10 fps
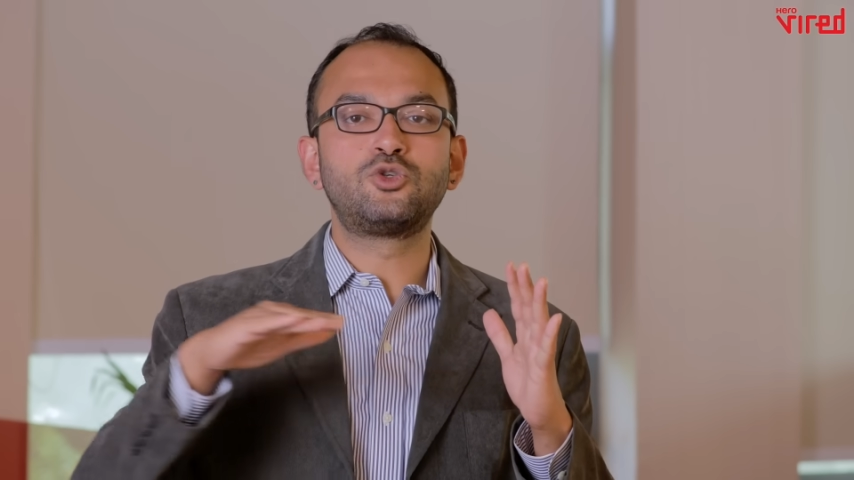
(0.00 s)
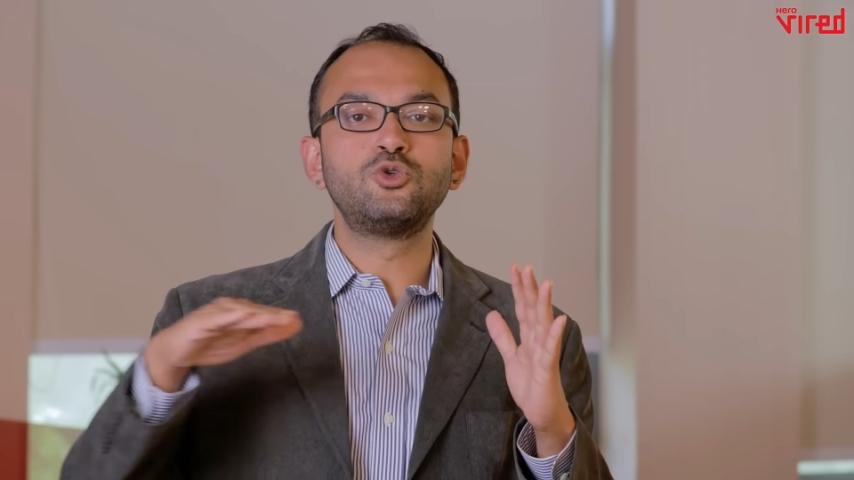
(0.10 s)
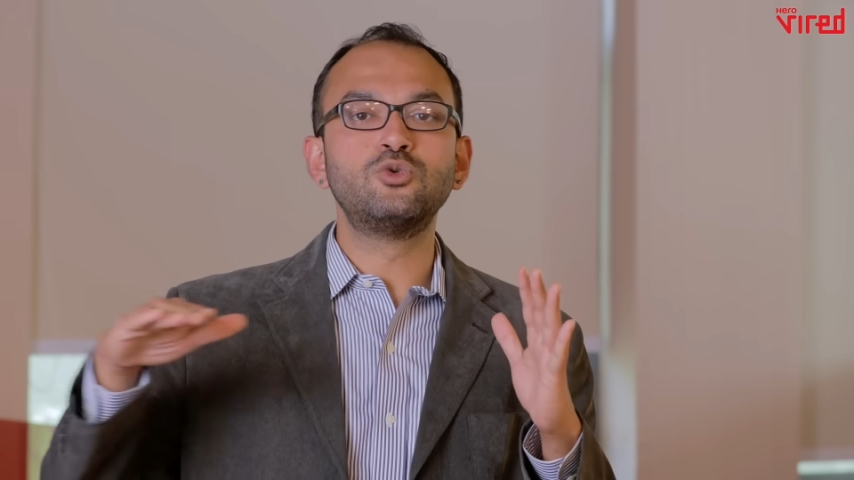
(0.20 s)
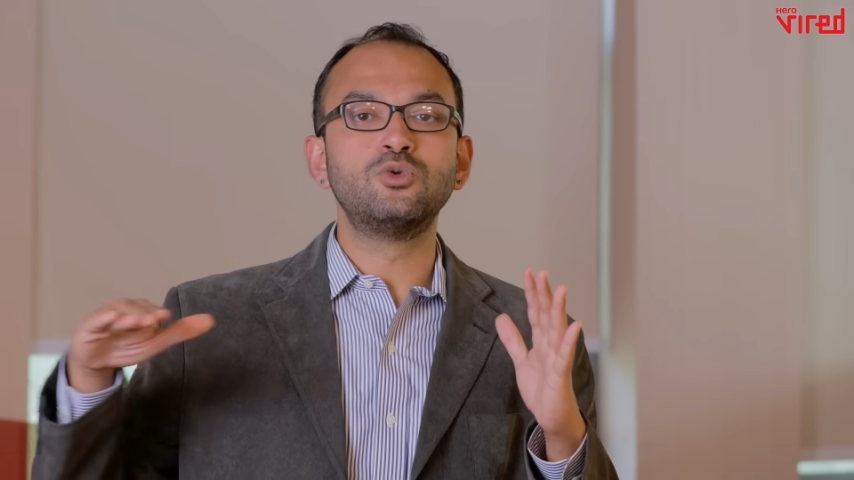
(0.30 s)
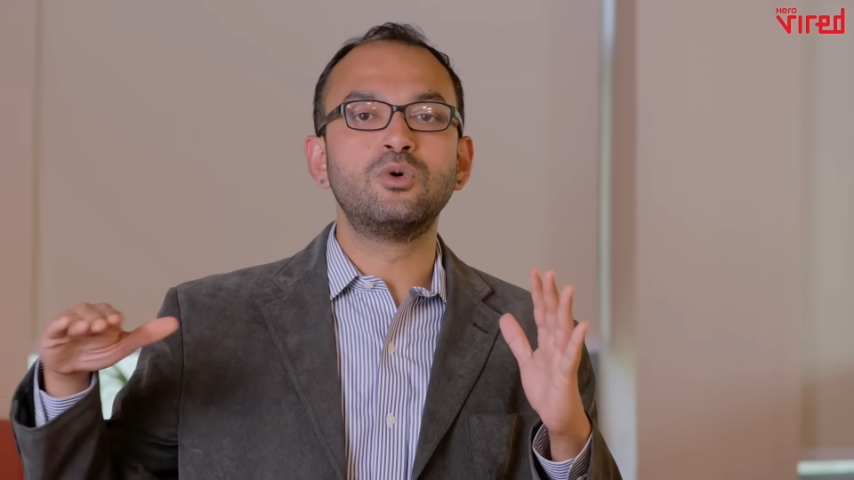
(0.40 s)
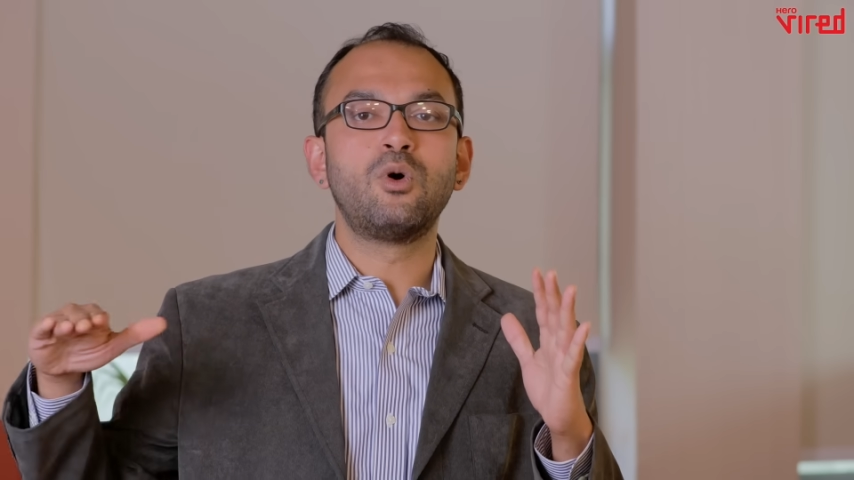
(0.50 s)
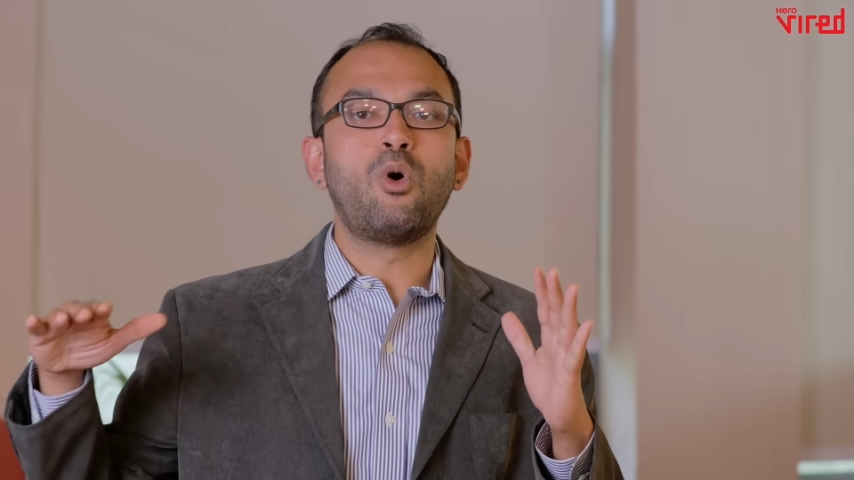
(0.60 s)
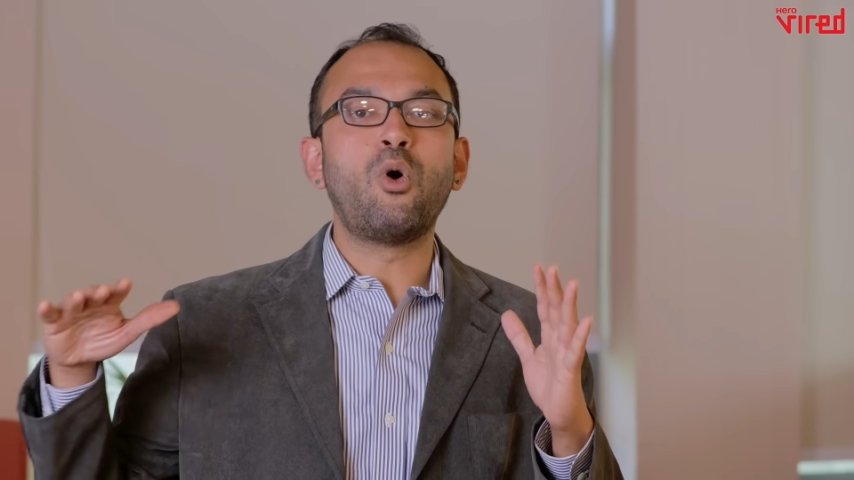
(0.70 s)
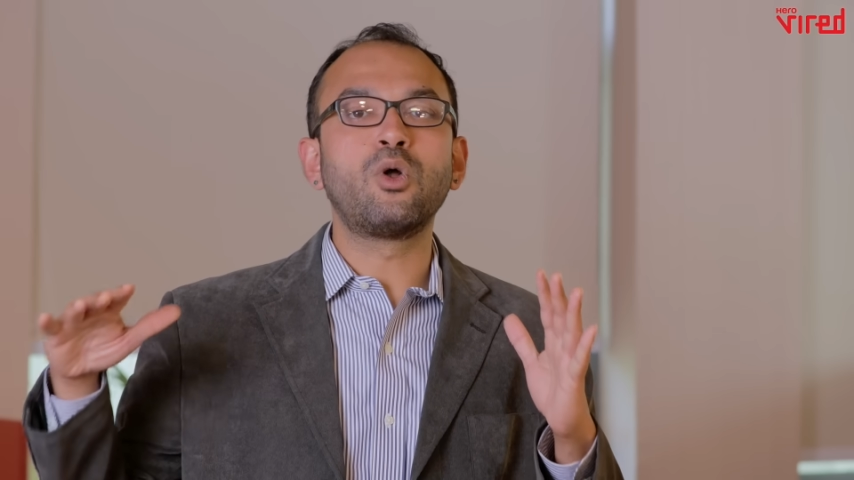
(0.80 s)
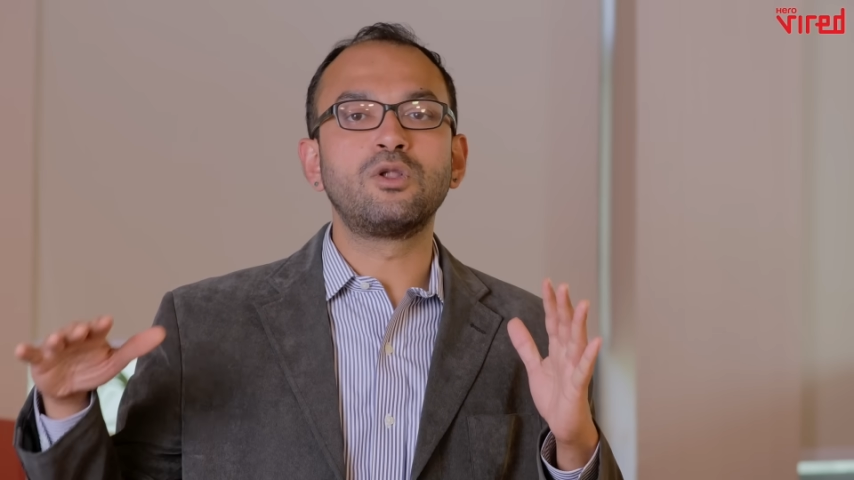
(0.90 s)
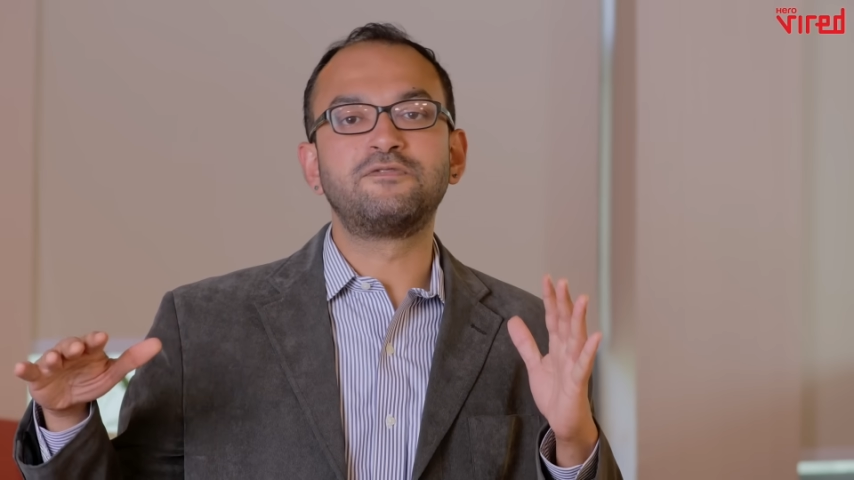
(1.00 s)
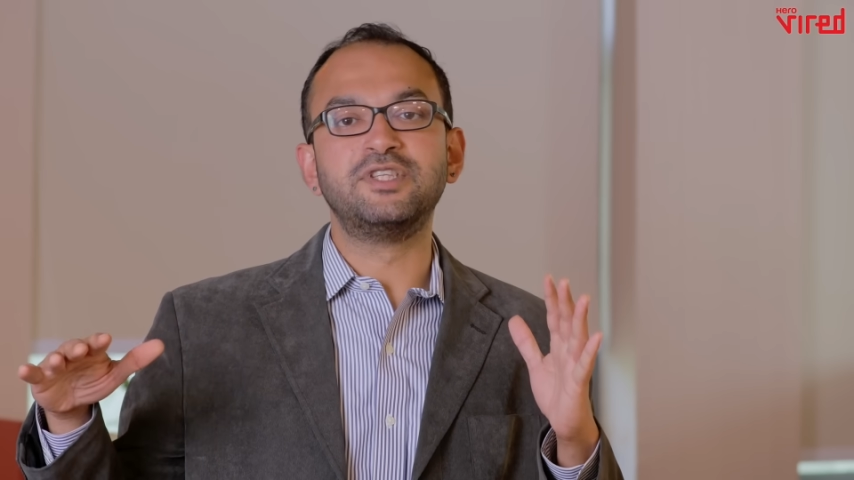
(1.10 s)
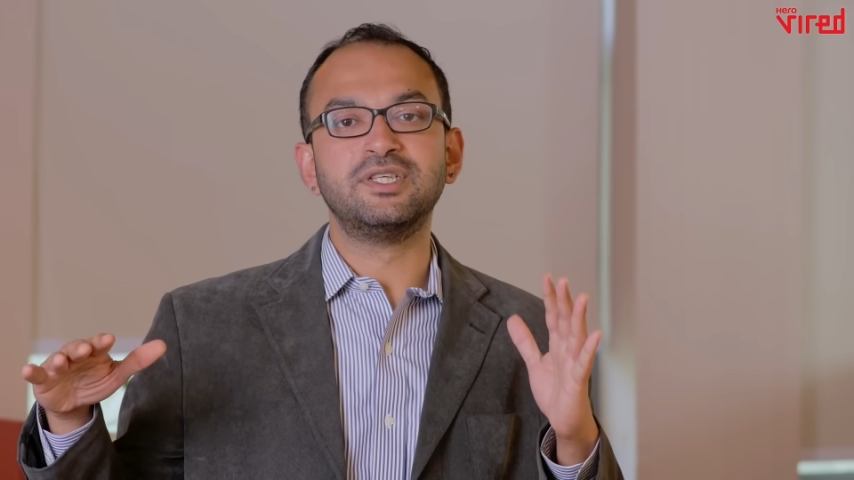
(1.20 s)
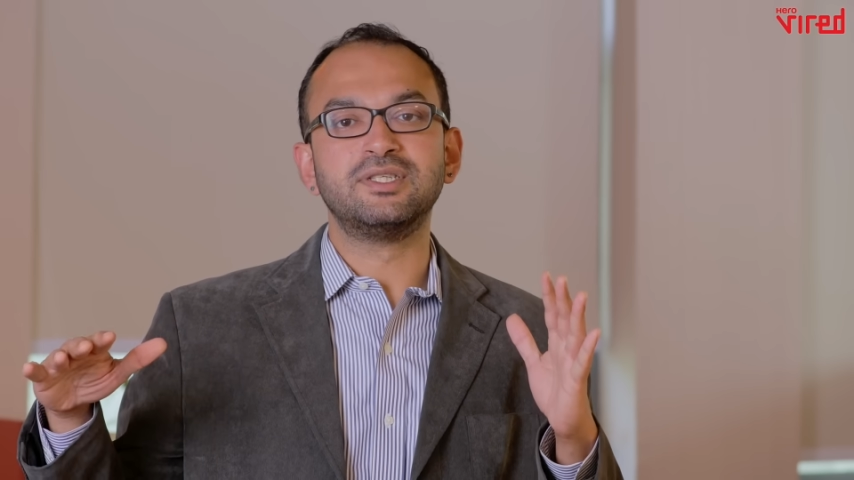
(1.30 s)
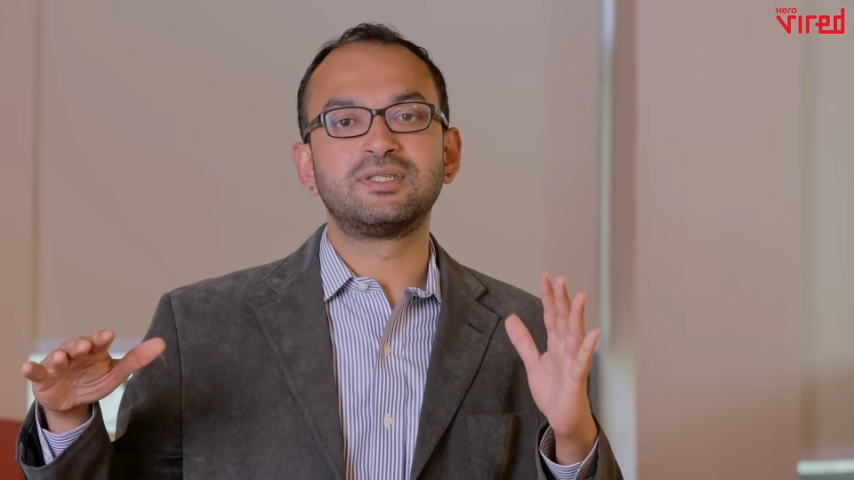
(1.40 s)
through all of
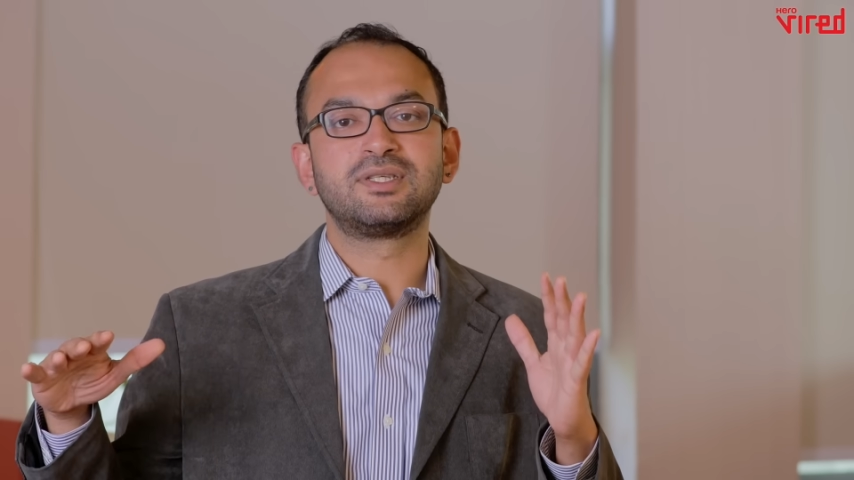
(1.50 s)
these.